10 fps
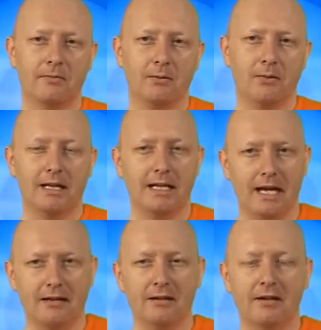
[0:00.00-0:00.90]
Well,
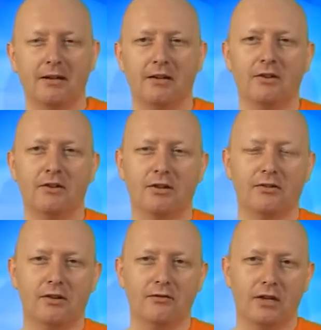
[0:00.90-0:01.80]
again, this is
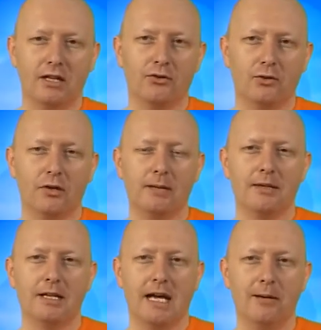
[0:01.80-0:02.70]
just a funny story,
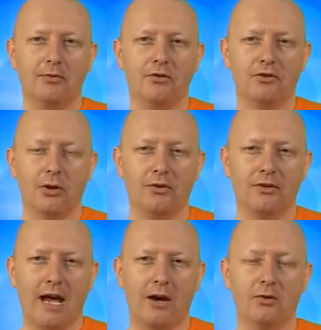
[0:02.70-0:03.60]
but it helps to show us
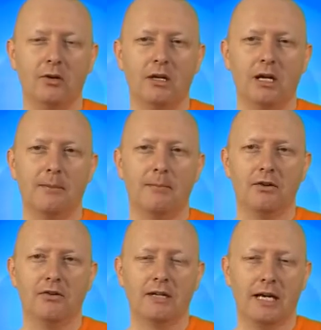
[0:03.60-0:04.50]
how a
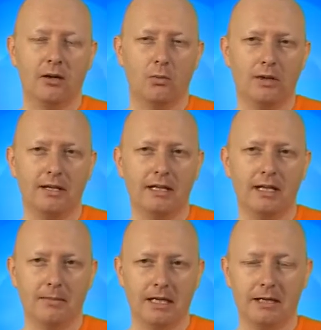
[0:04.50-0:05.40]
person can unwittingly
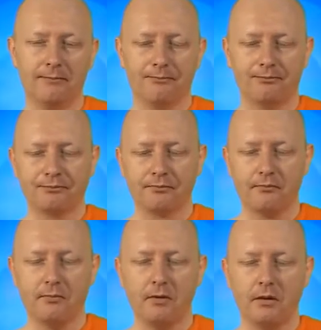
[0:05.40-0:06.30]
be
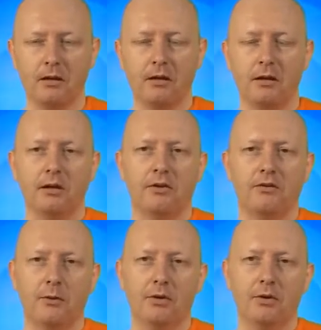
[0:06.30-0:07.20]

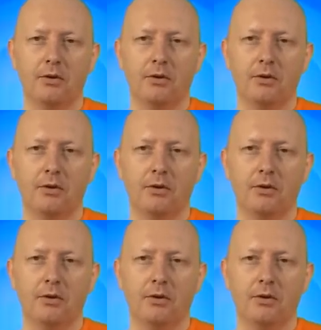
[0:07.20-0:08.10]
someone who is
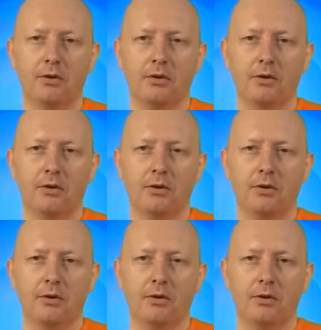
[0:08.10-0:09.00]
part of the problem
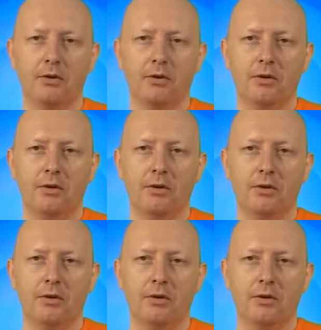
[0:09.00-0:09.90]
without them
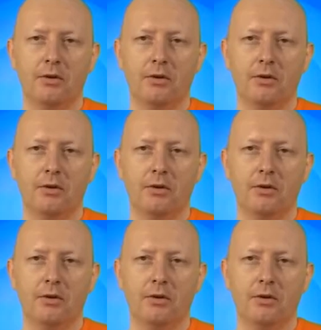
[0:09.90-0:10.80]
realizing it. And
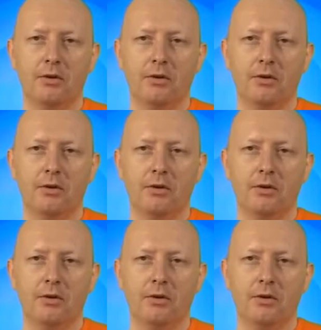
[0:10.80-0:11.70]
sometimes by
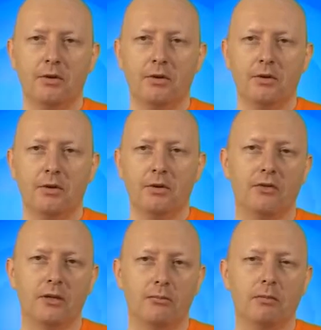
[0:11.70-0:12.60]

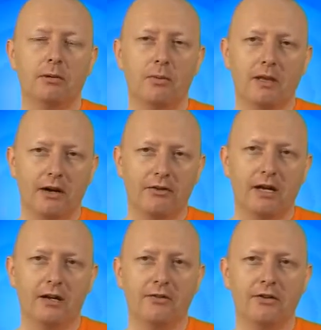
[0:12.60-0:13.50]
solving a problem with
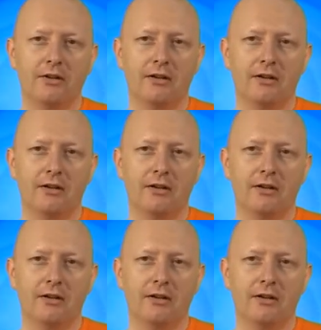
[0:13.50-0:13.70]
ourselves,